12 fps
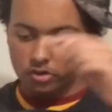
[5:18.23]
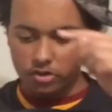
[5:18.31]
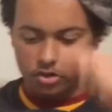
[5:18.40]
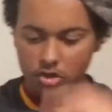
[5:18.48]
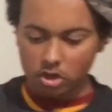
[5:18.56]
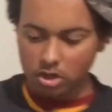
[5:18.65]

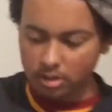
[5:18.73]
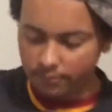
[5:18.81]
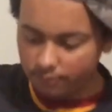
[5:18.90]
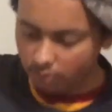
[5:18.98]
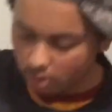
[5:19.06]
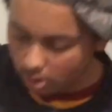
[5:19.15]
two,
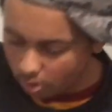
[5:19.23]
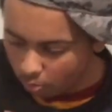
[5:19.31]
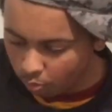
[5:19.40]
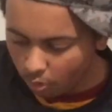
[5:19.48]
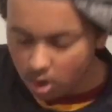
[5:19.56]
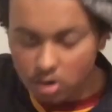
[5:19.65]
for
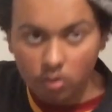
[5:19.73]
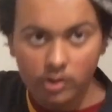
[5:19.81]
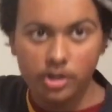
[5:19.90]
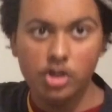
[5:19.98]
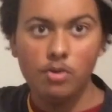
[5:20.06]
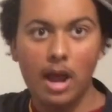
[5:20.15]
one or
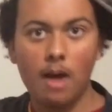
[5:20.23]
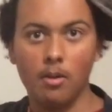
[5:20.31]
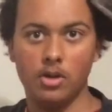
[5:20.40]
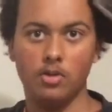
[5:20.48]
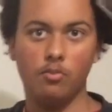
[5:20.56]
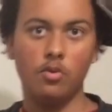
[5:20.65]
two
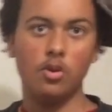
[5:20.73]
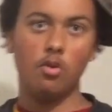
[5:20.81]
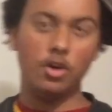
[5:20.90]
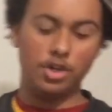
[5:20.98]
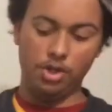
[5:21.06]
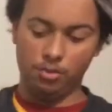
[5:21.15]
hours, one or
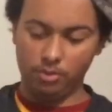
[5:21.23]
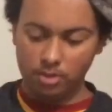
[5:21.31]
two.